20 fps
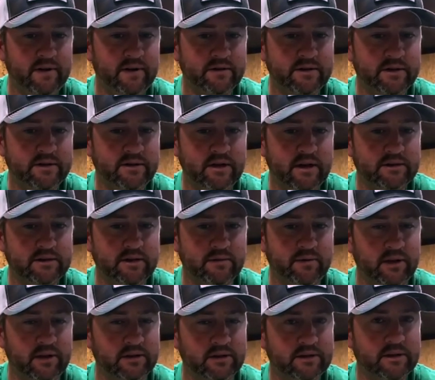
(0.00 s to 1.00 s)
They're just not
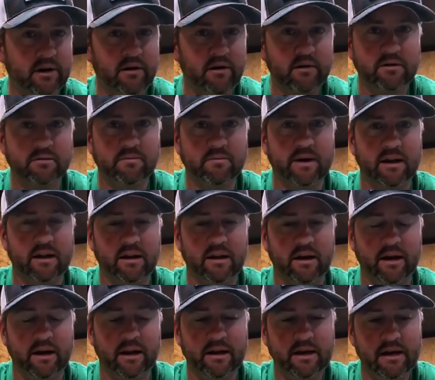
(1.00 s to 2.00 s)
something that's talked about a
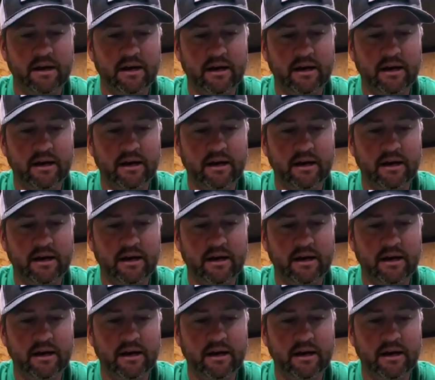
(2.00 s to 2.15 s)
lot.